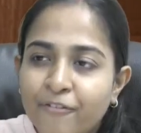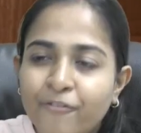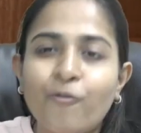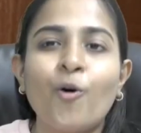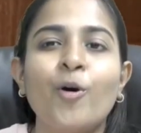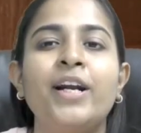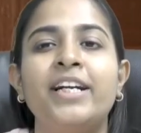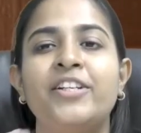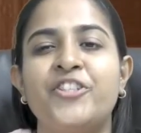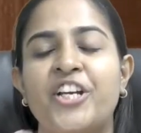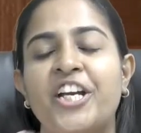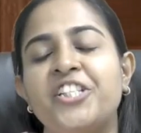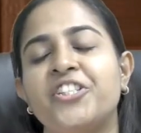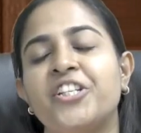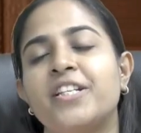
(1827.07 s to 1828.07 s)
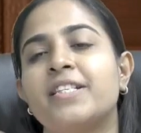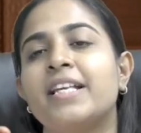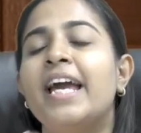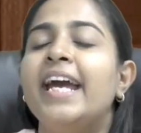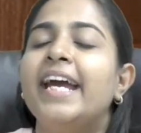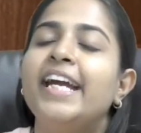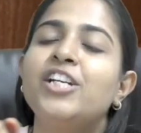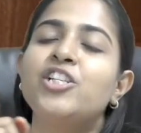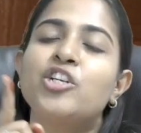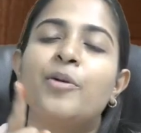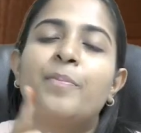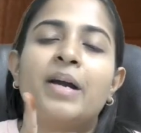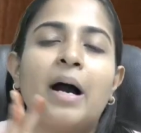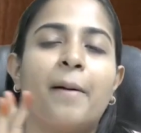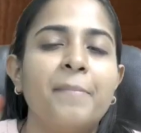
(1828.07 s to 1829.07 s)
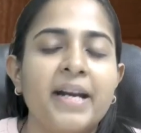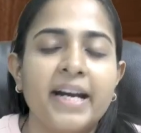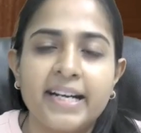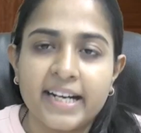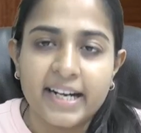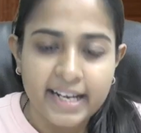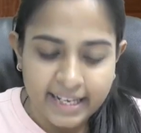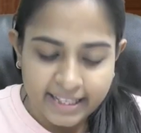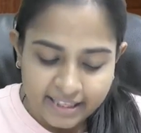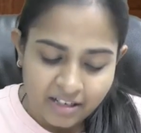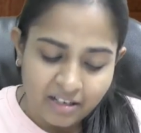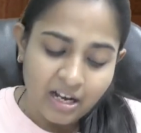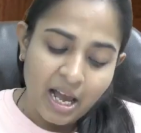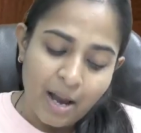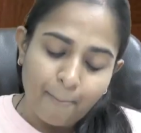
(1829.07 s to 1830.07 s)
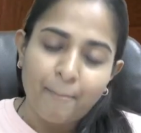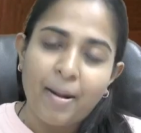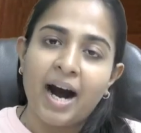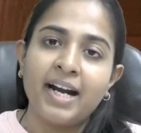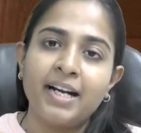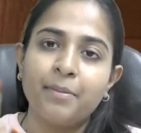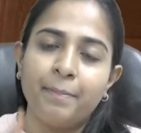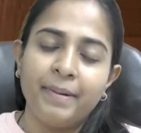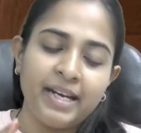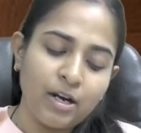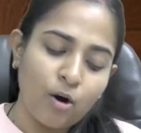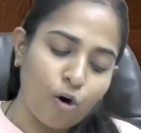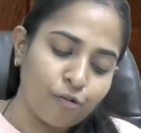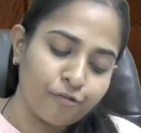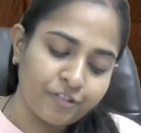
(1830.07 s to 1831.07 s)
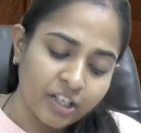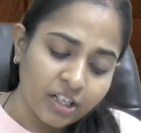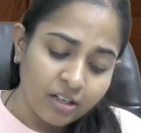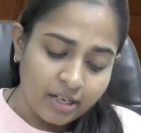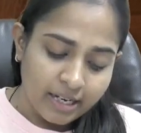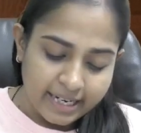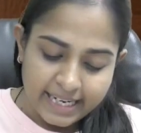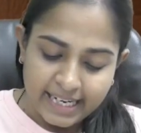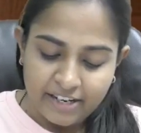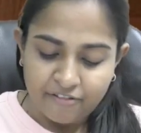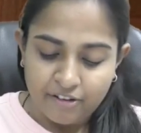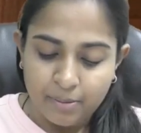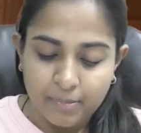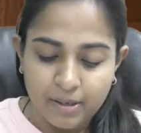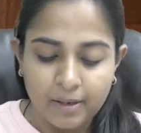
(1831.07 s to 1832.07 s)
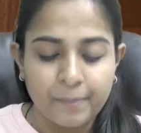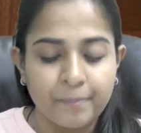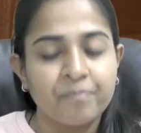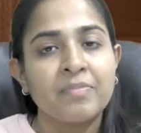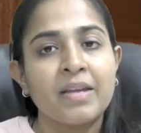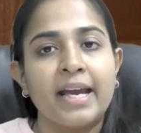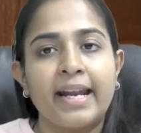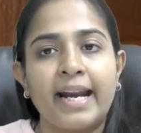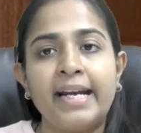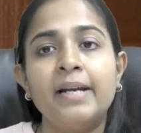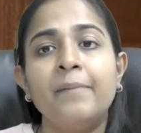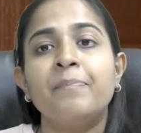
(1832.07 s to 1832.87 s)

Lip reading: it changes, it should be updated in the part B of the e-way bill, right?